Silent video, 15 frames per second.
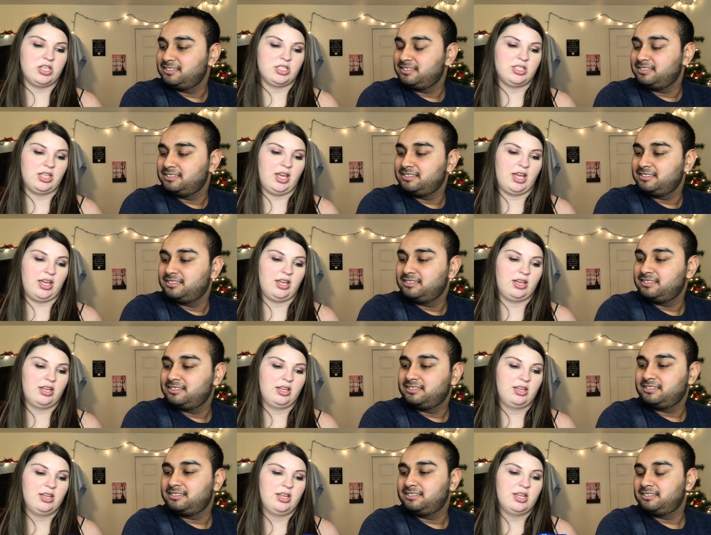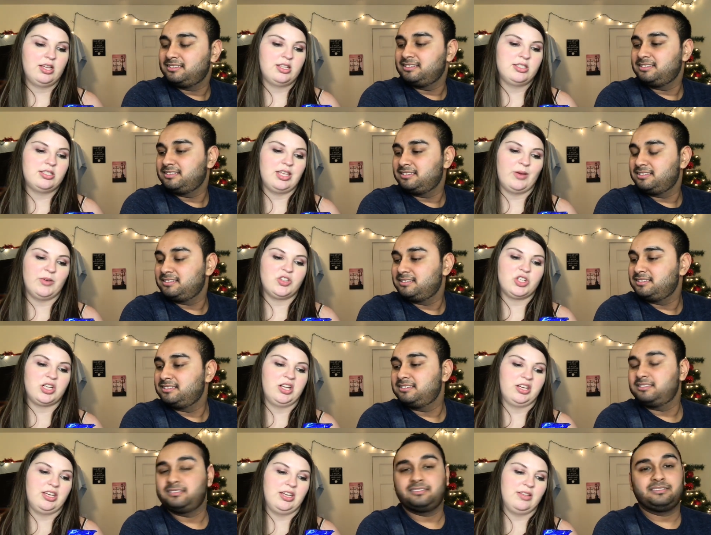Speaker 1: just like sandwich
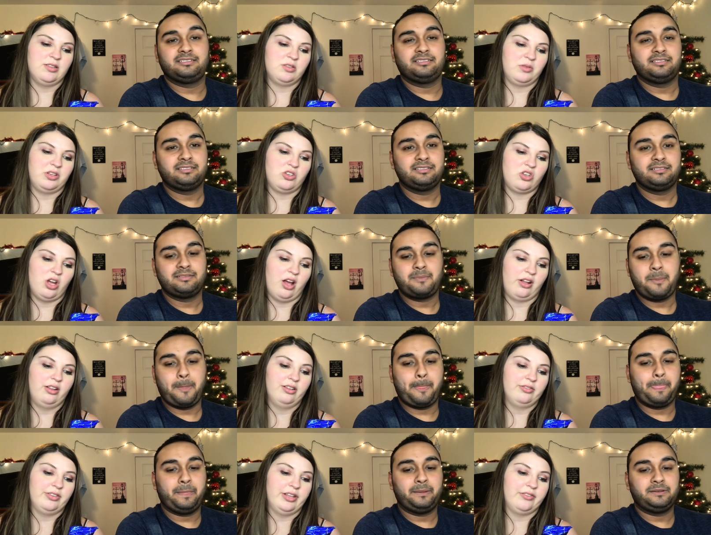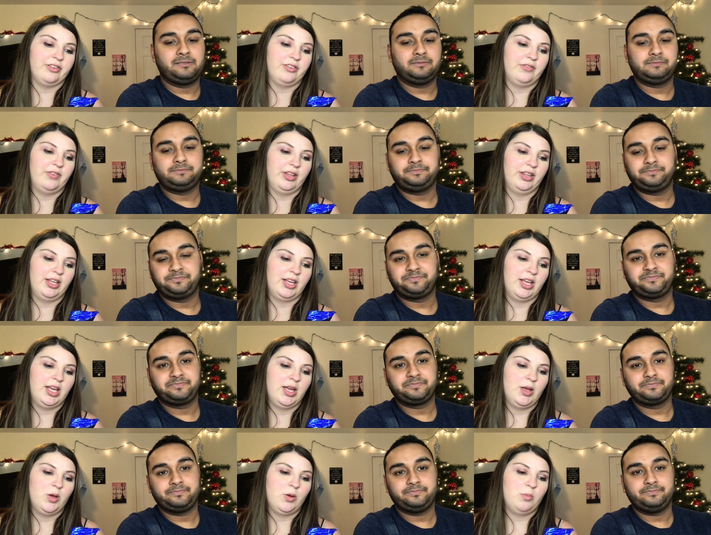cookies with chocolate flavored filling.
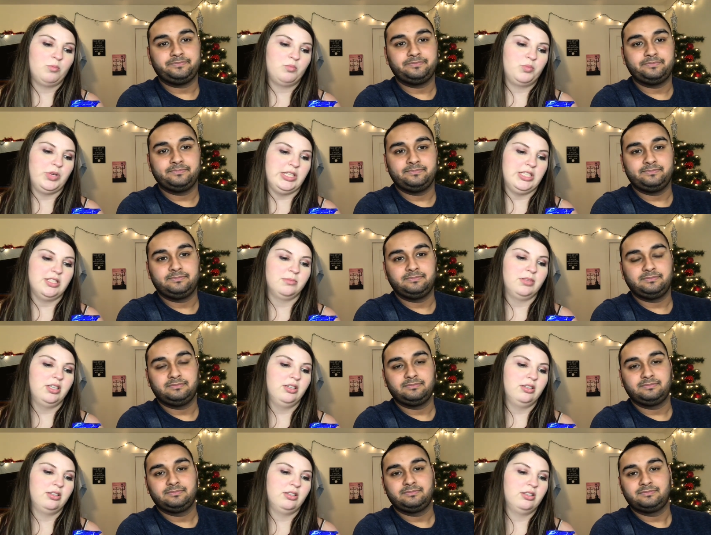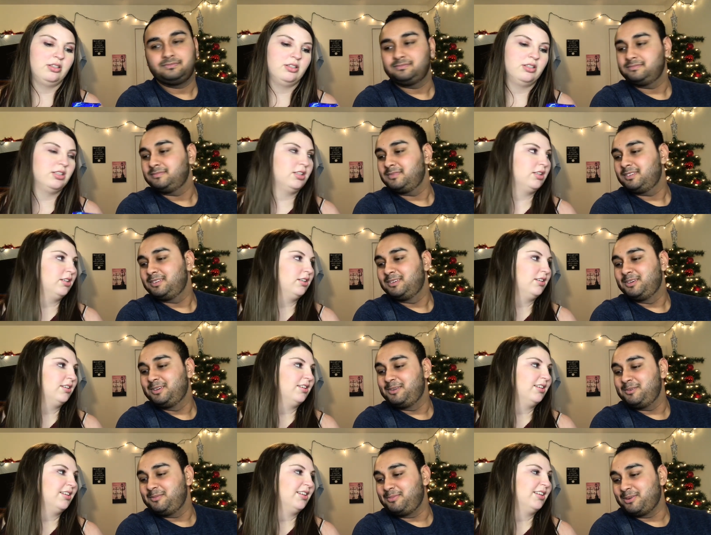Principal?
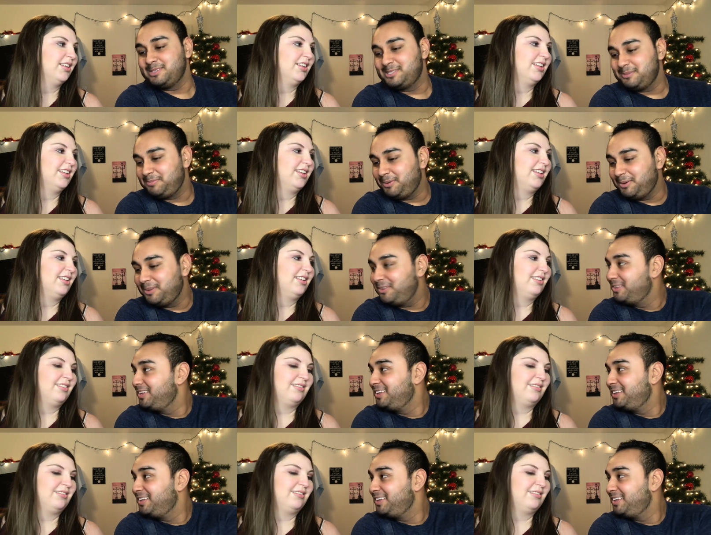
Speaker 2: Principal?